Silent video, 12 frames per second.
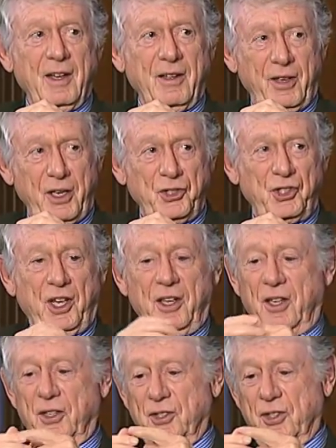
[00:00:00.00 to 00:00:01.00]
These
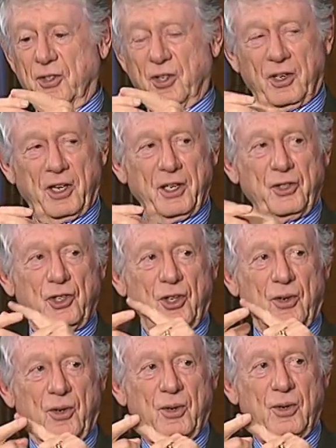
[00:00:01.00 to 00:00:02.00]
days, The Tonight
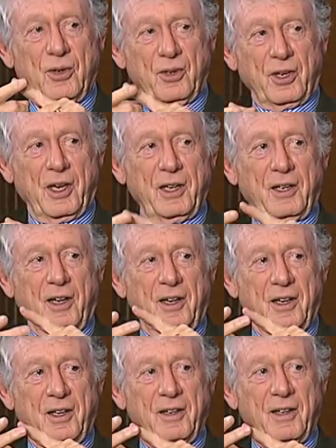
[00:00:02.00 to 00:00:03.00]
Show,
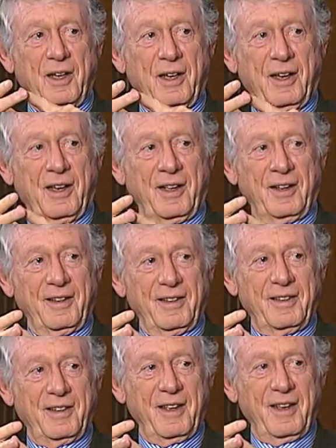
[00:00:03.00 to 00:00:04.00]
Nightline,
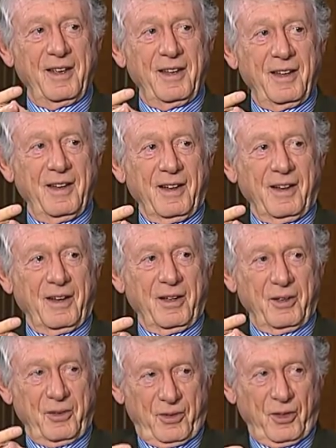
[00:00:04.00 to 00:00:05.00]
and
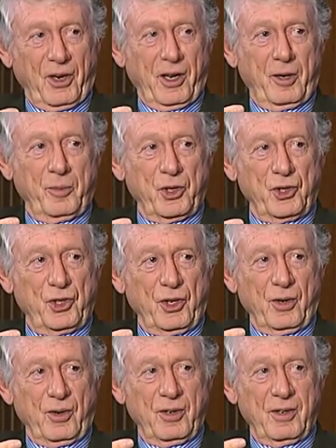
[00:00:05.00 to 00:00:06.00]
uh, The Letterman, Letterman
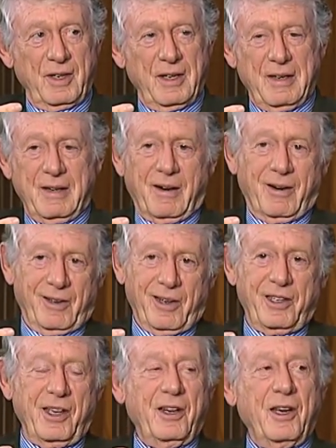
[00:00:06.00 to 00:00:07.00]
Show are
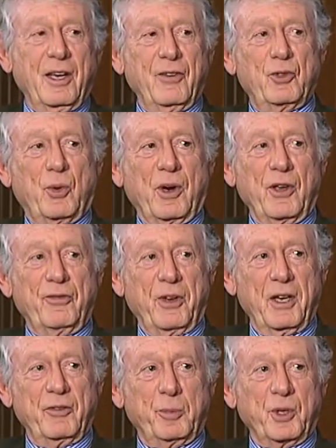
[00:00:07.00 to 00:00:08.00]
lucky to have
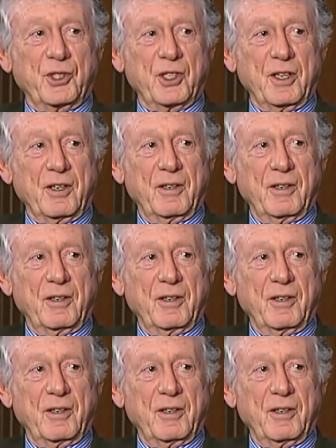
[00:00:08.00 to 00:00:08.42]
25%.